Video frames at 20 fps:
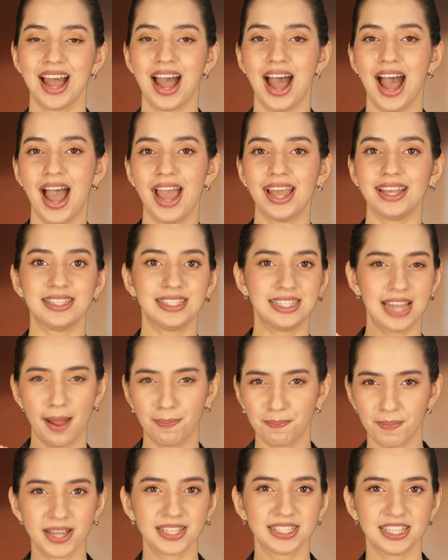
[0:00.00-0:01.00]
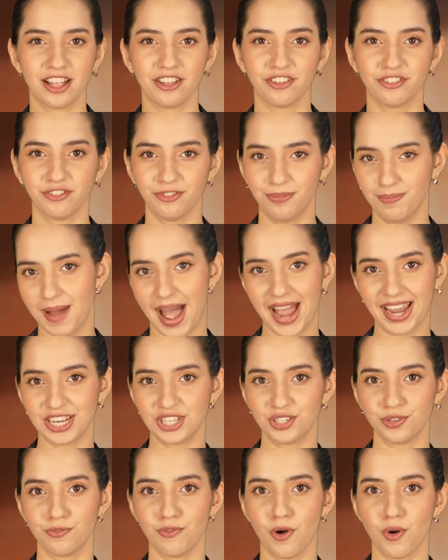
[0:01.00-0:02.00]
I snapped myself back
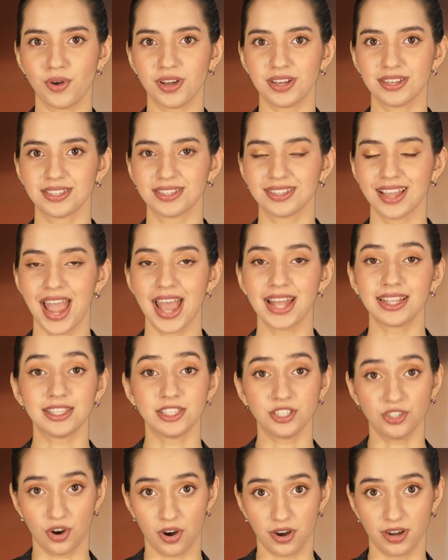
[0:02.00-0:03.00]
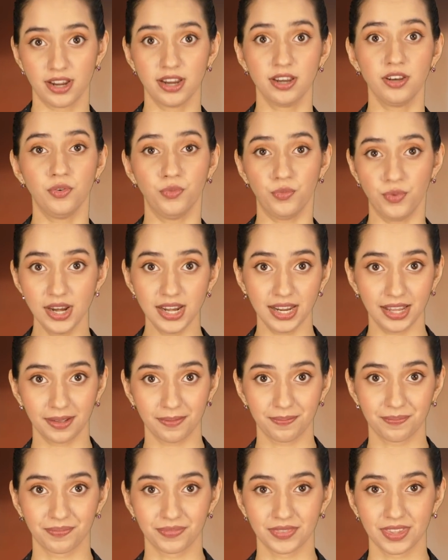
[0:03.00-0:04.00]
into focus and started
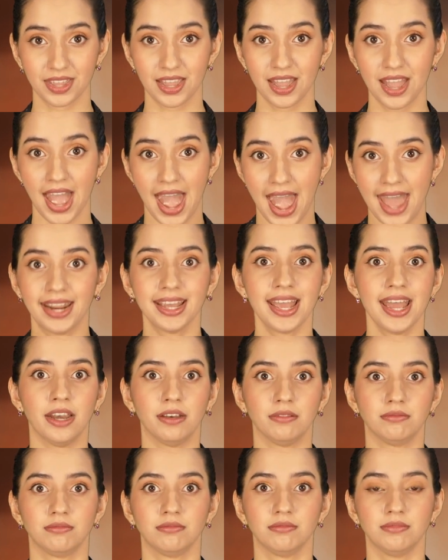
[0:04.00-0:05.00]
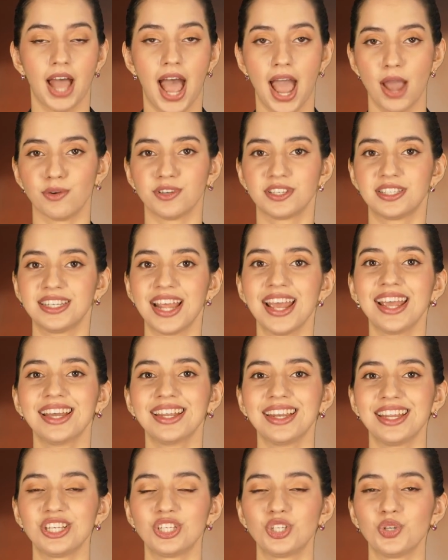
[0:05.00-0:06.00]
reading. And again, I was
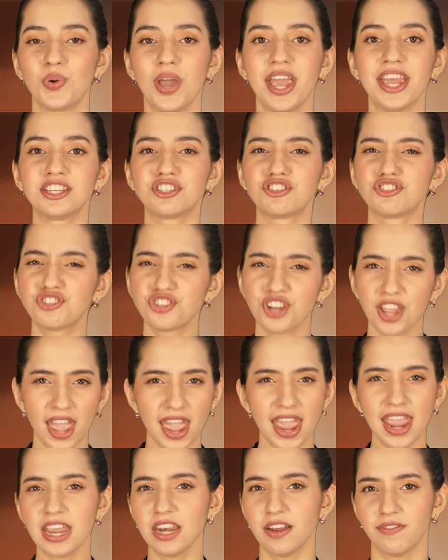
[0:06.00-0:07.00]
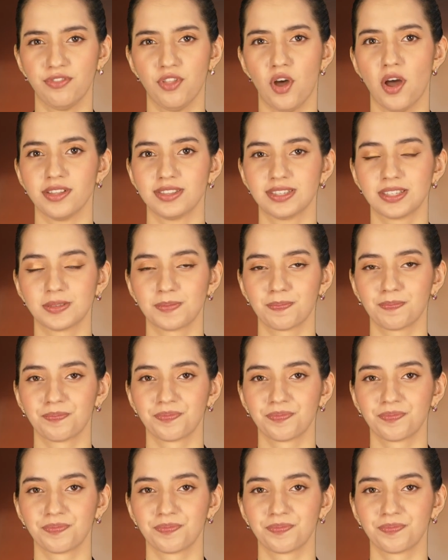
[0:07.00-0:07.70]
taken into a chain of thoughts.